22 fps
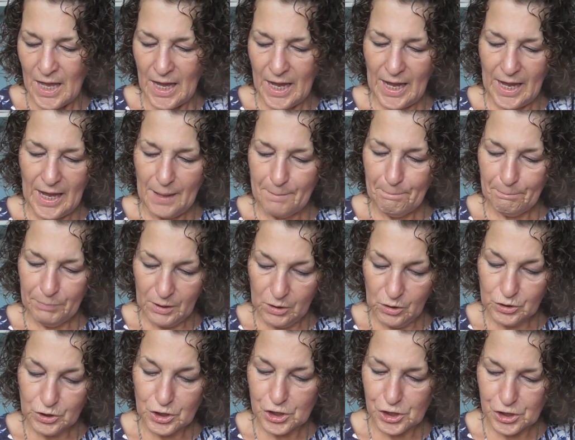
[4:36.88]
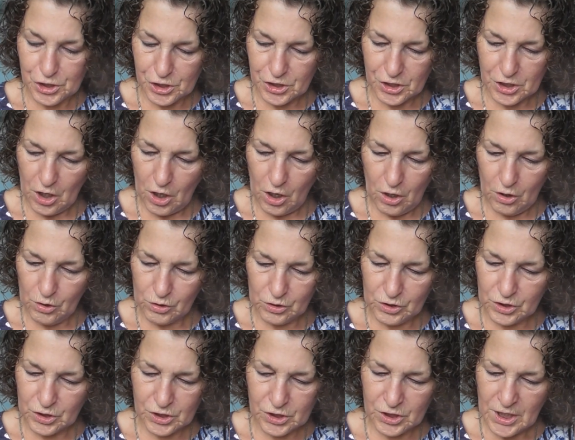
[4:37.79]
Um, plush
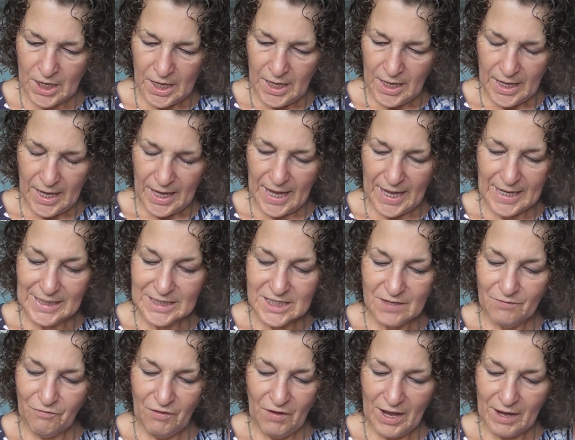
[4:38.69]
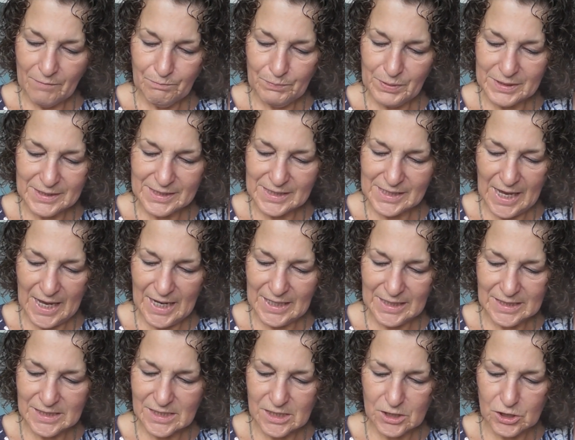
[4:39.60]
socks,
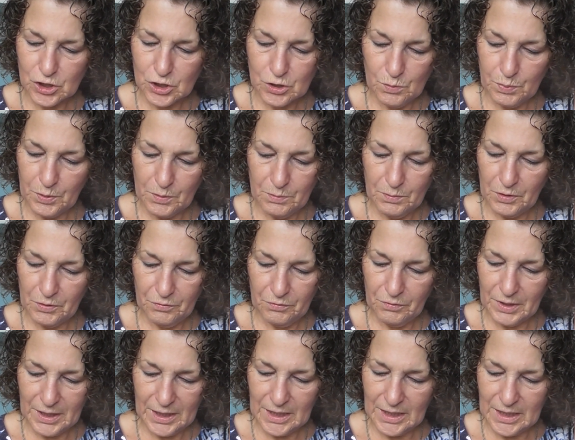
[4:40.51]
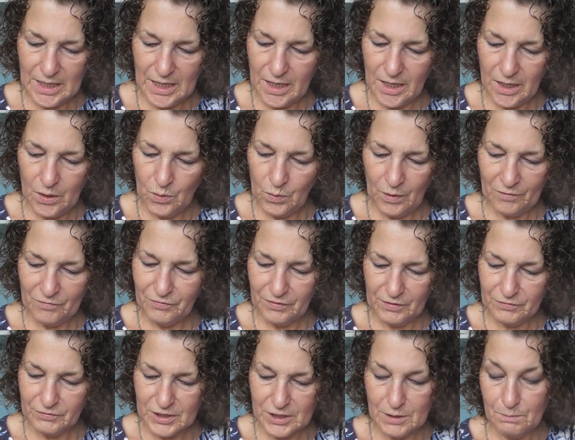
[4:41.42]
85% super merino,
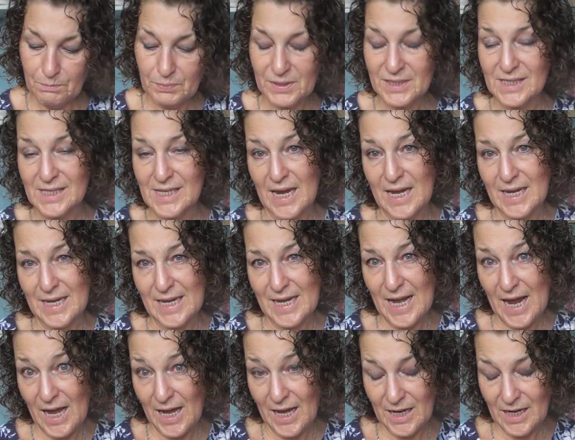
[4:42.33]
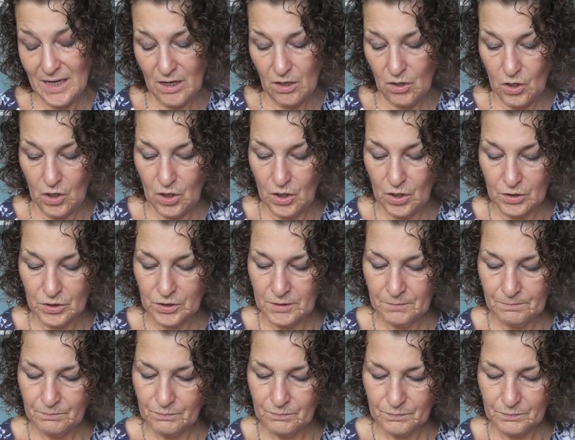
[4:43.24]
15% nylon,
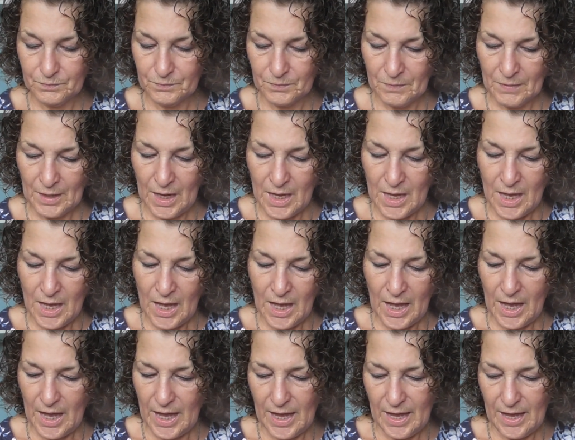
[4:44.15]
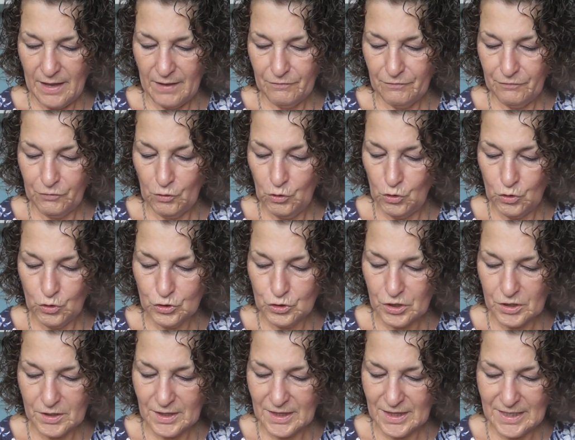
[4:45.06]
uh,
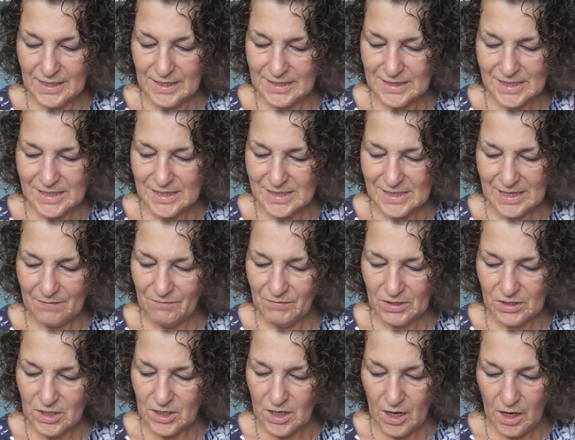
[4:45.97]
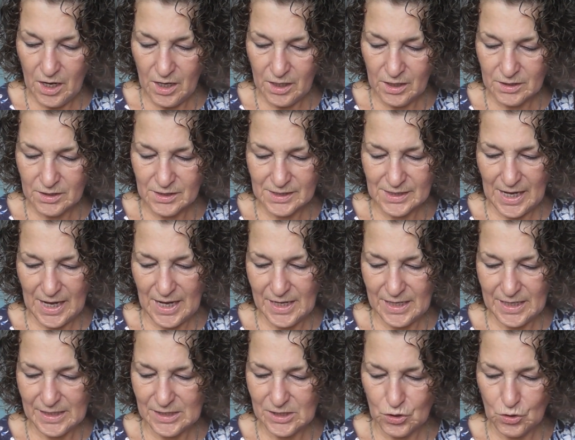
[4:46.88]
437 yards
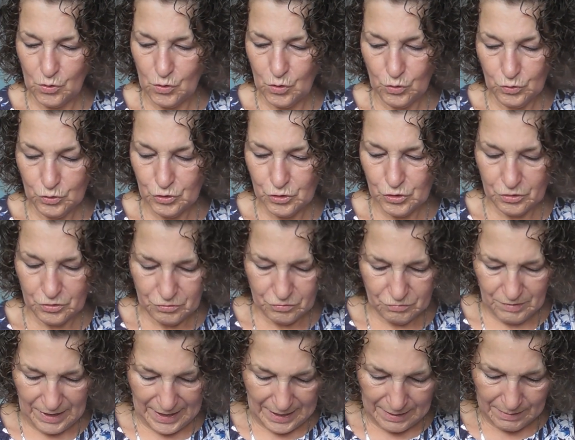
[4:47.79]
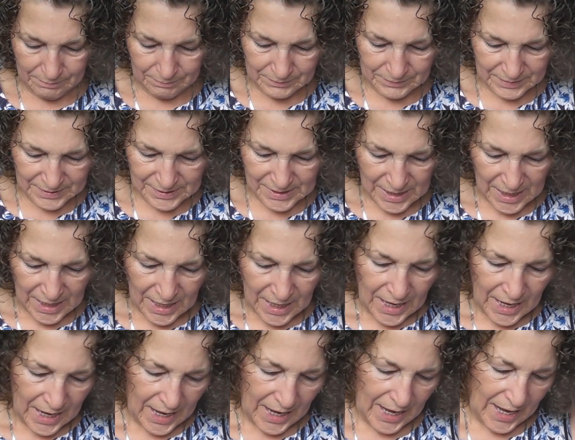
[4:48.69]
and it's 100 grams
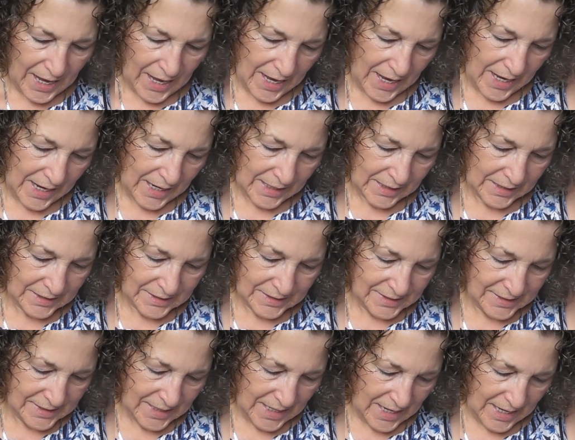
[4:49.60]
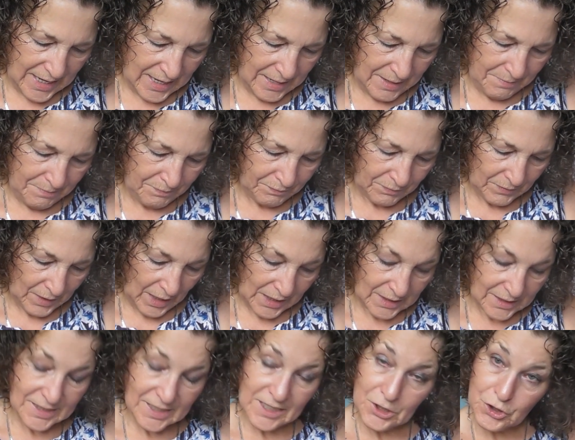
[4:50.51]
and um,
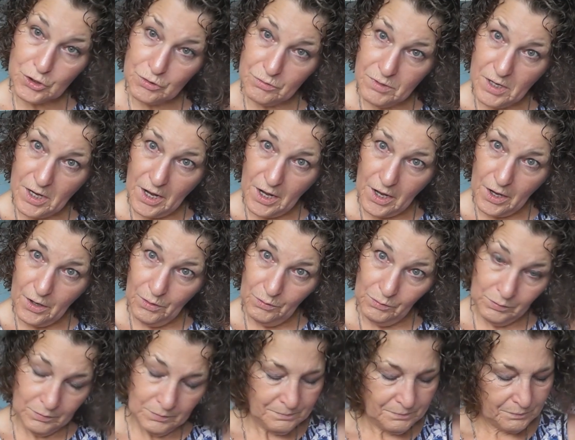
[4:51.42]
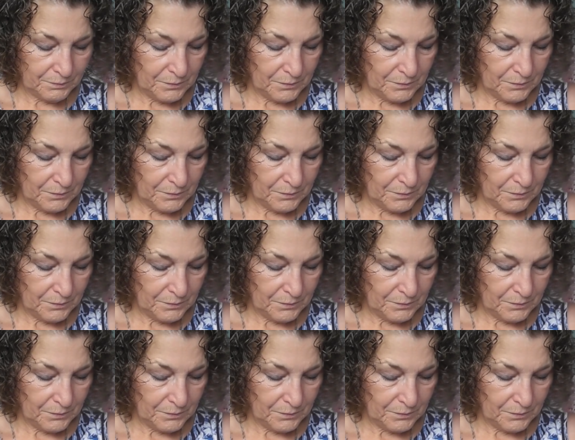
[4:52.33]
did you know